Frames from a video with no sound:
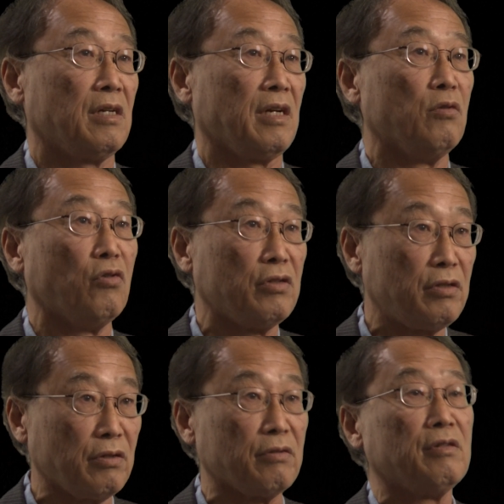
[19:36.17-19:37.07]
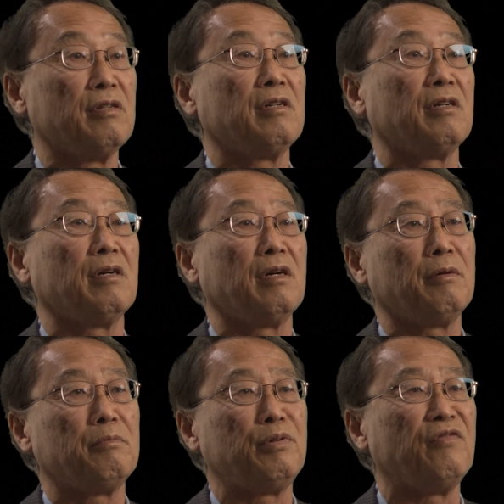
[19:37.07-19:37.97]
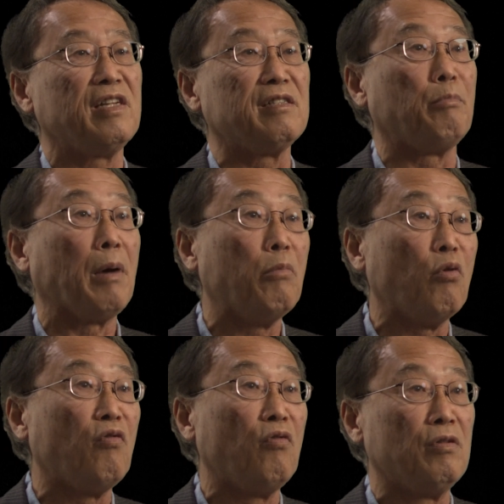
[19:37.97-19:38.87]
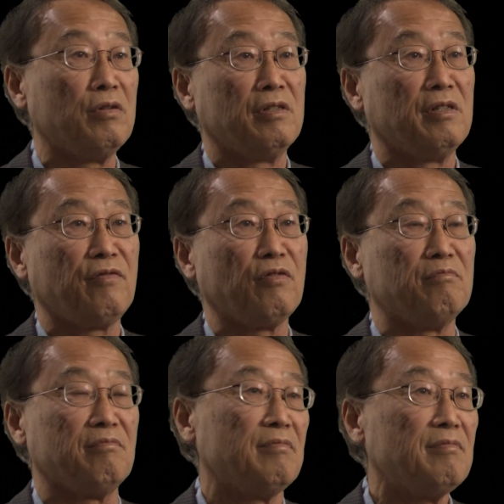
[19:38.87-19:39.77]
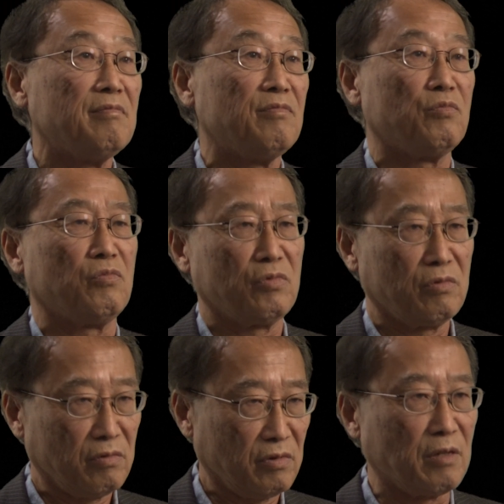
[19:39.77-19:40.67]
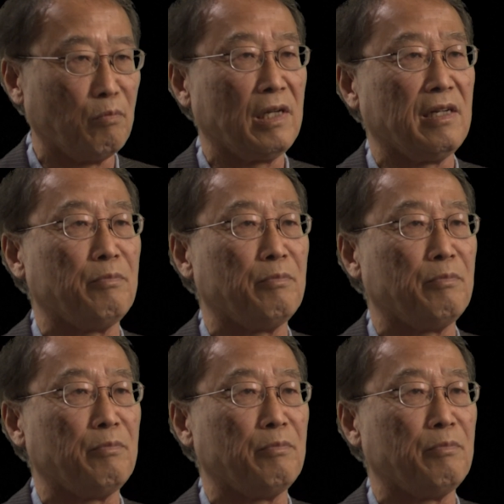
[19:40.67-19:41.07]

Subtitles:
in order to prevent the bubble from completely